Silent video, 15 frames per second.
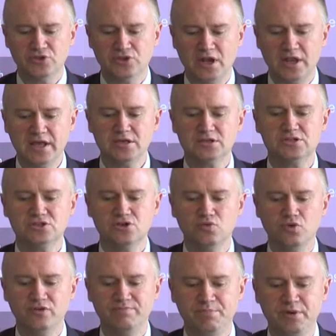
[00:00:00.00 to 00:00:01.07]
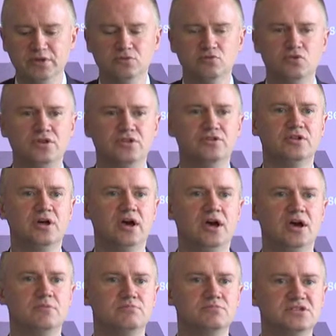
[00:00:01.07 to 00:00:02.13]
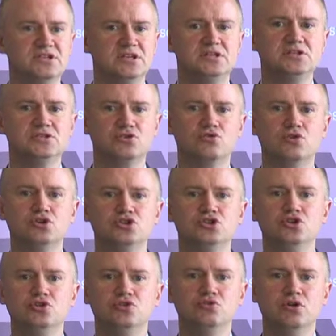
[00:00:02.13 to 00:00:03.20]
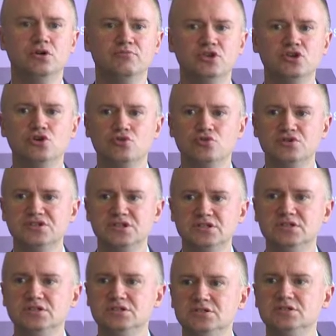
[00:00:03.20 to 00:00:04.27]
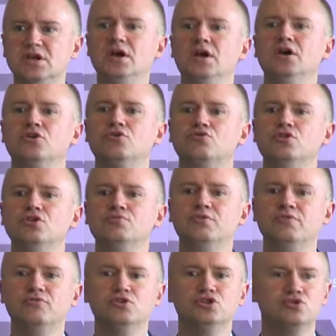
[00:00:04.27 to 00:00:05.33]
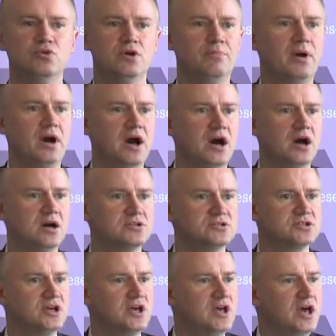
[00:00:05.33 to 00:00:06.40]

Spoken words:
the links that we've built with cities across Europe, the Eurocities group of which we're part,